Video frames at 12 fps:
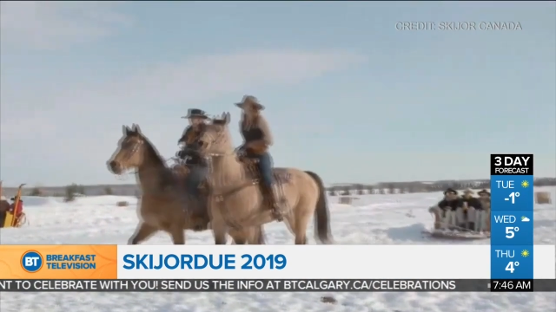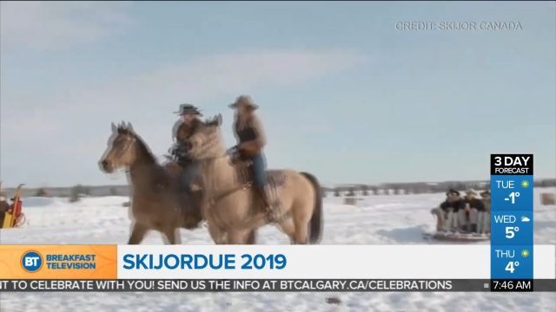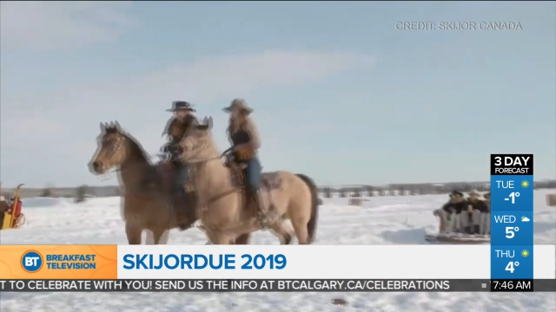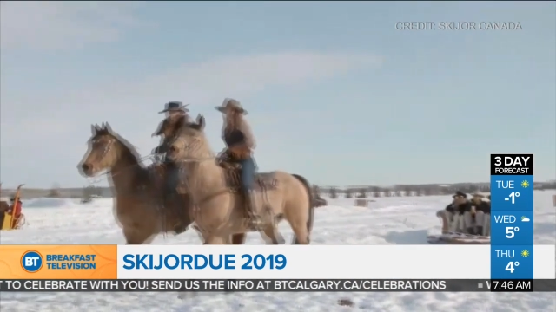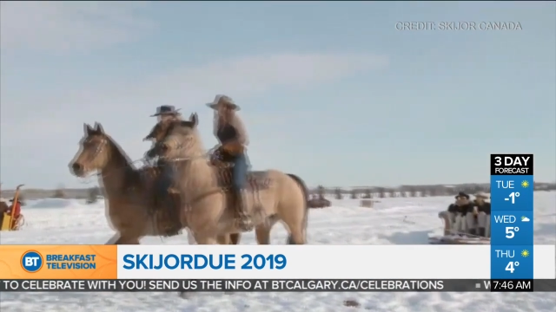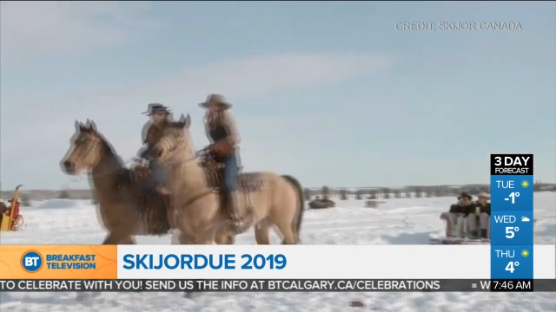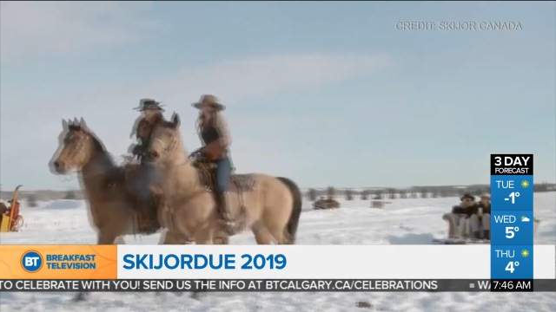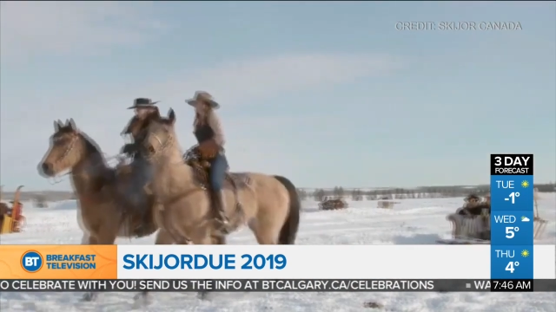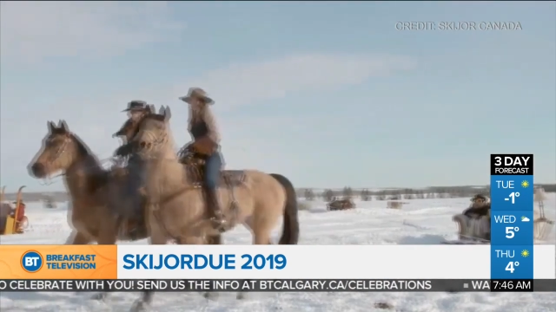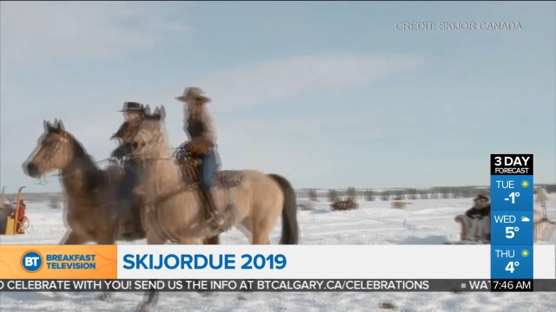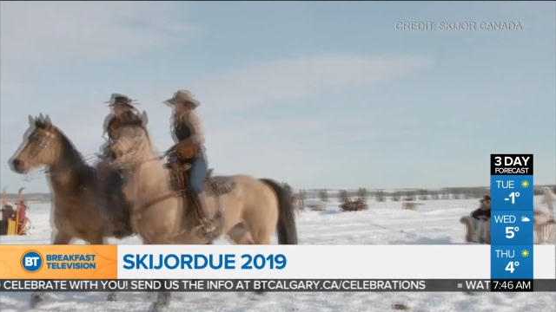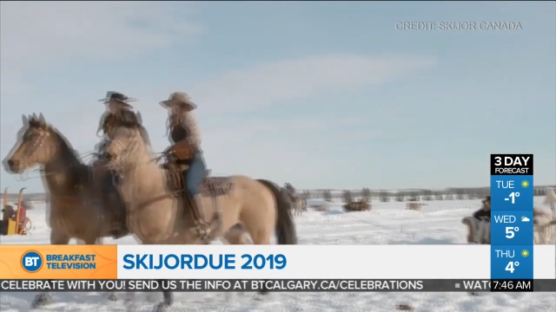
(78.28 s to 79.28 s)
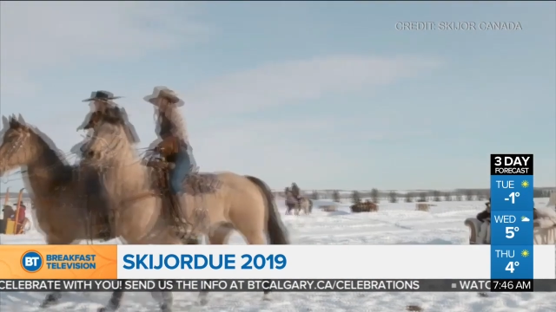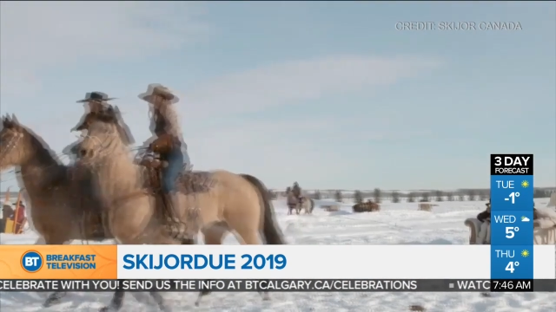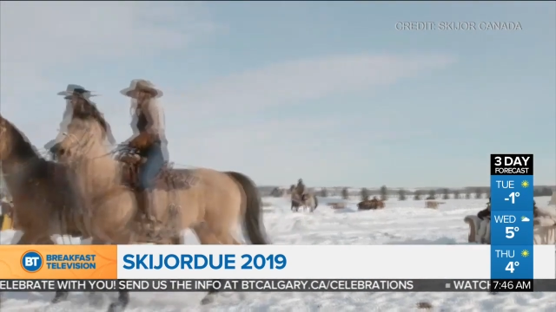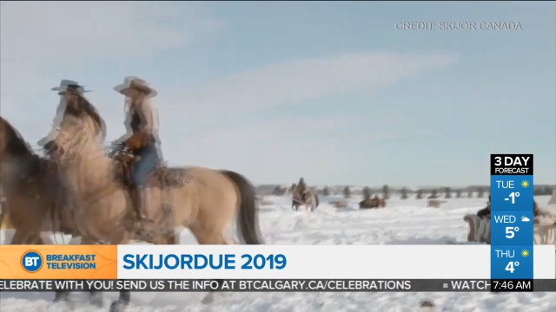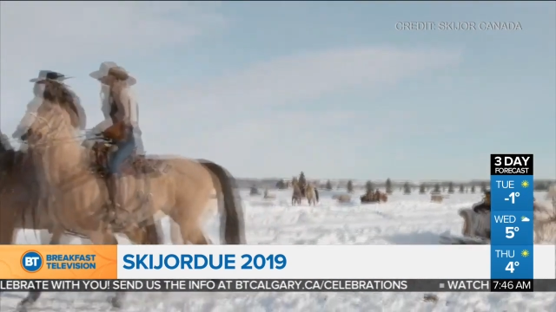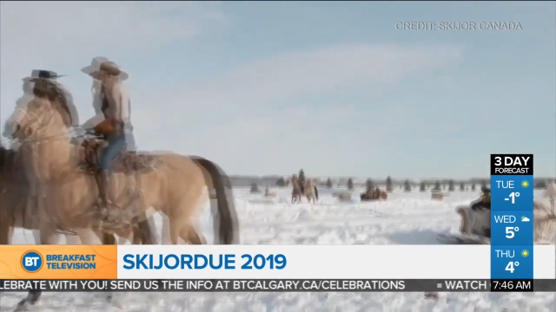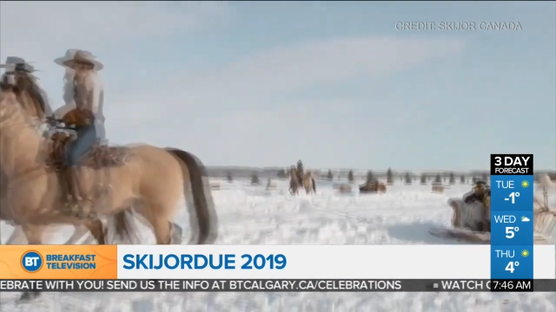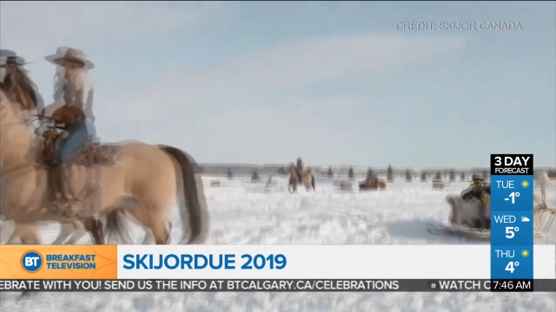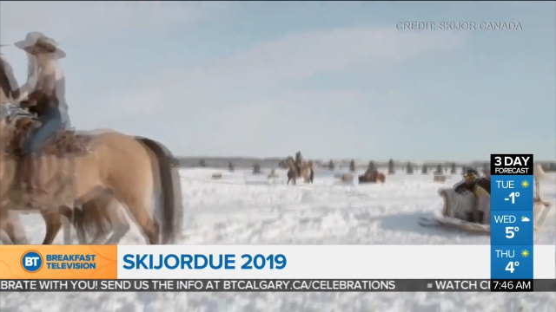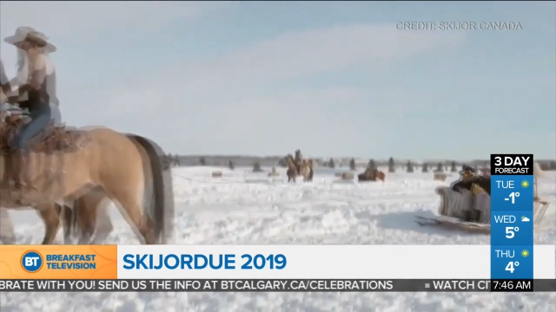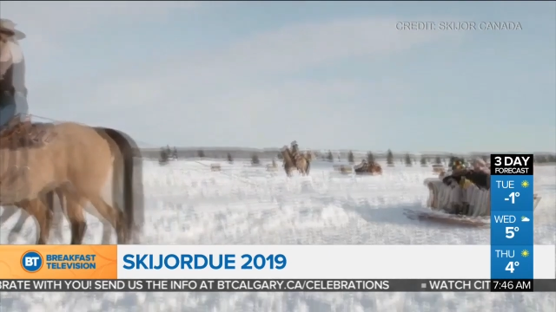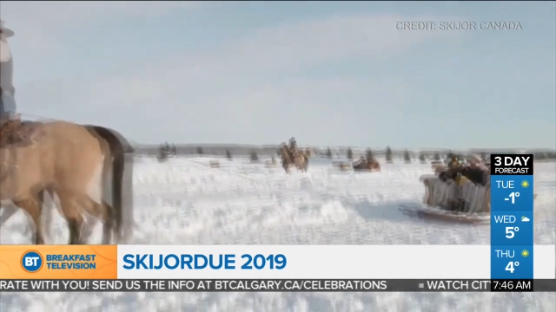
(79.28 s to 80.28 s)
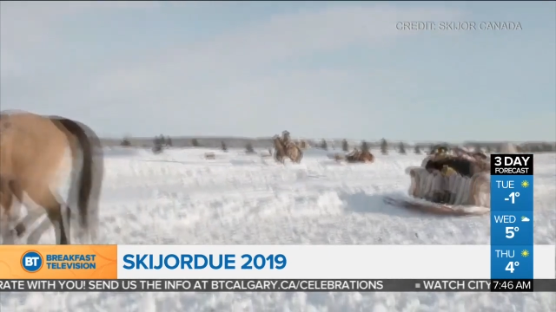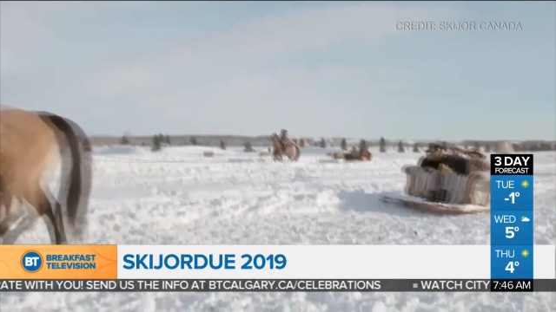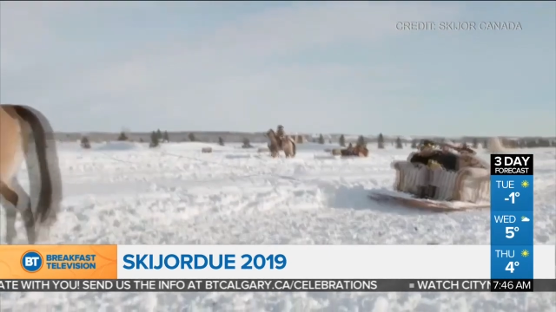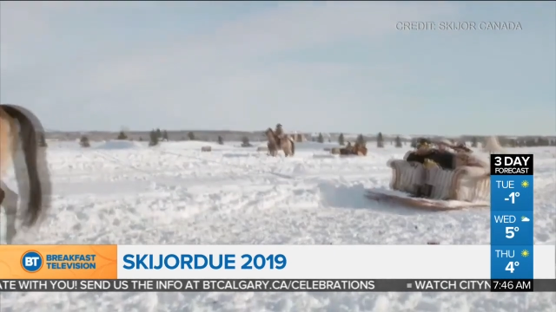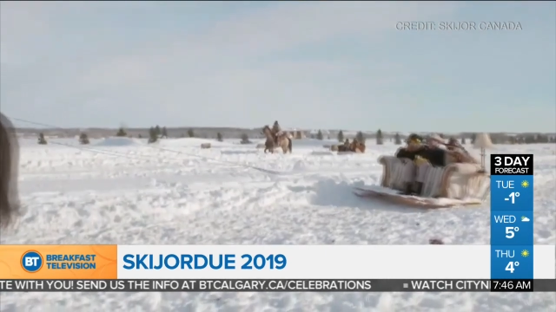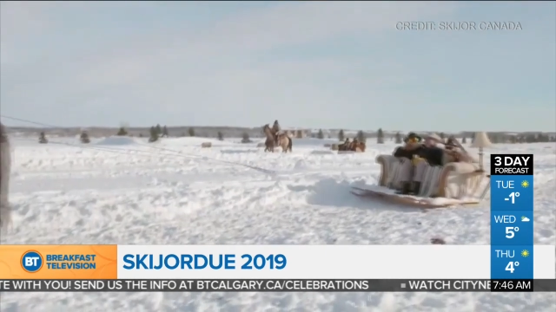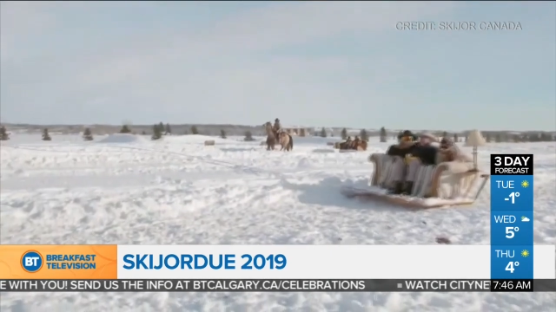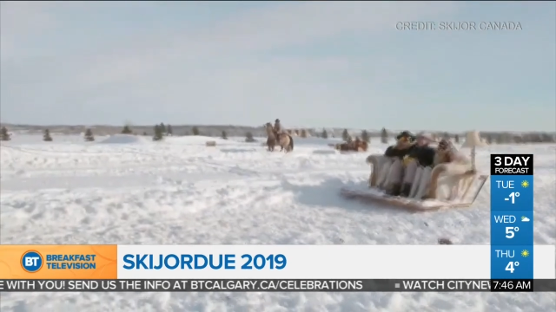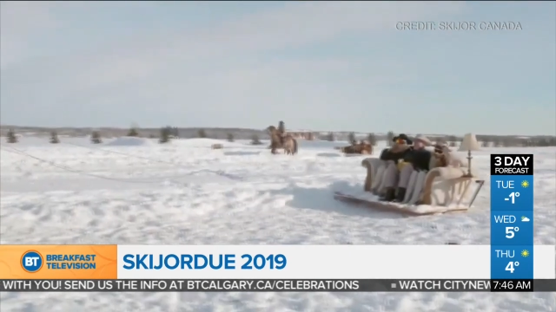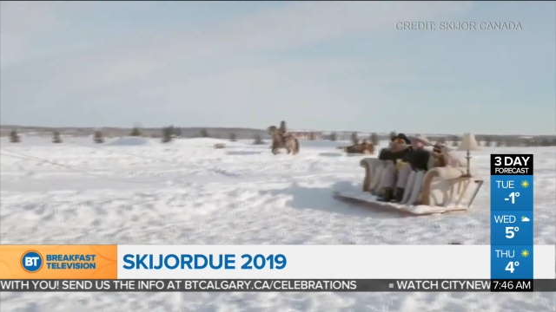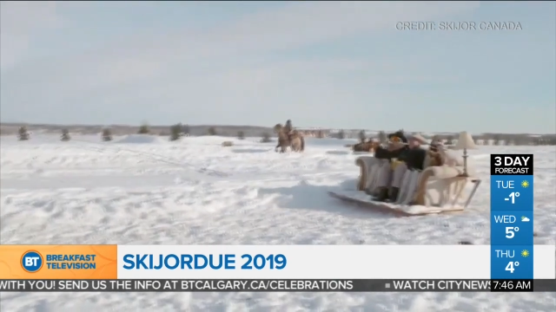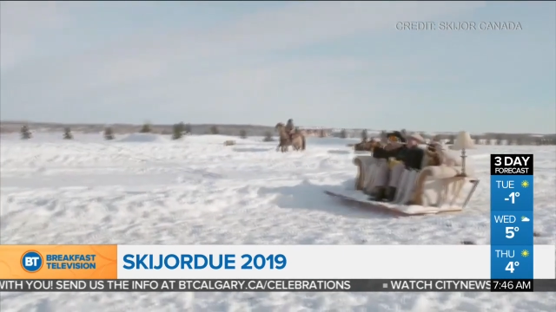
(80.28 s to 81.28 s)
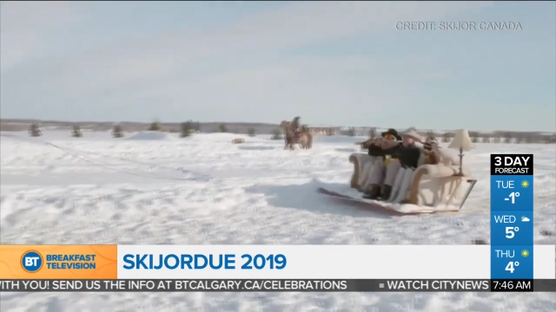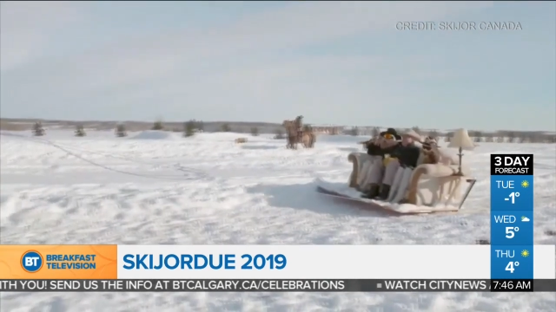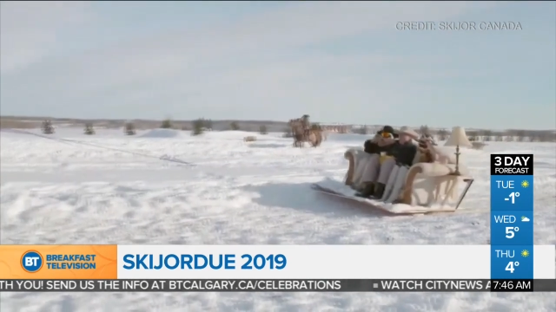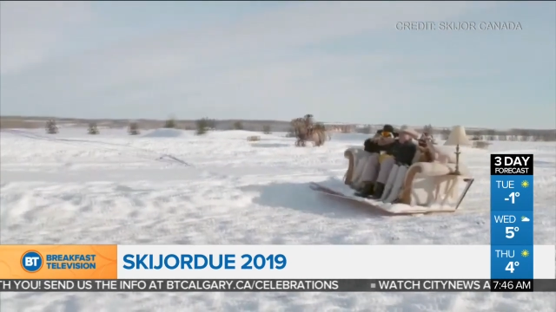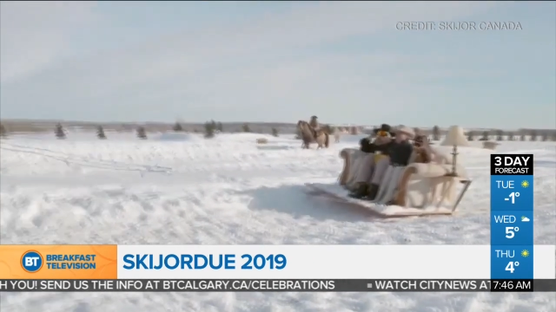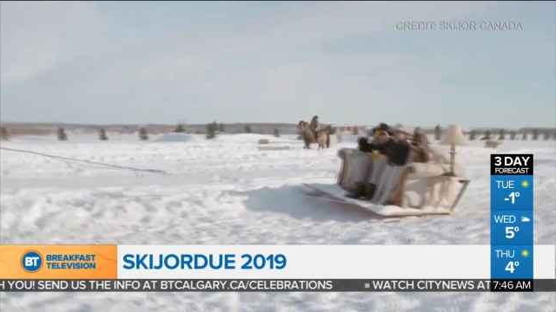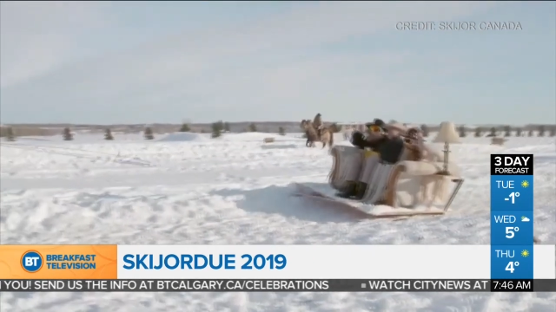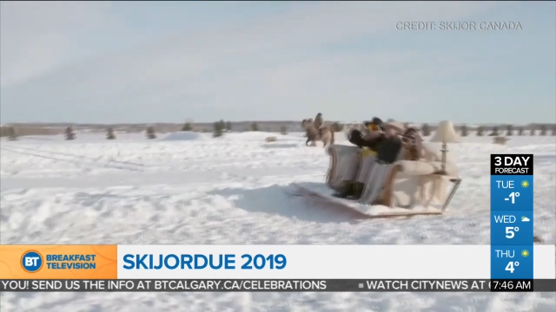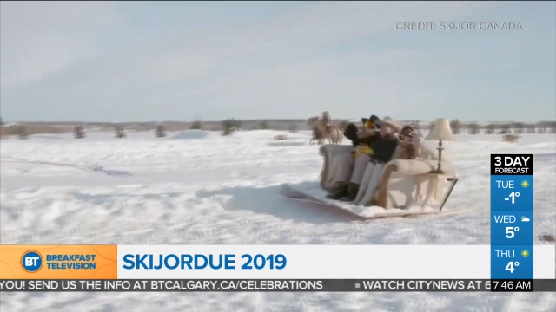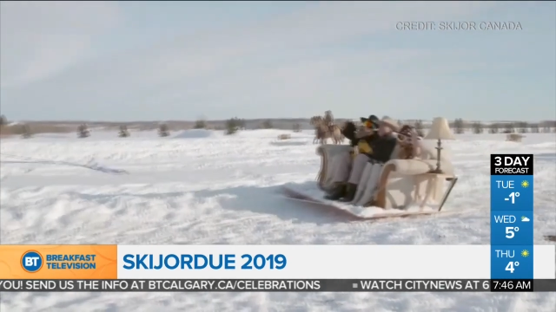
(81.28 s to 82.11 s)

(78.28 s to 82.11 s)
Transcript: [unreadable: no face in view]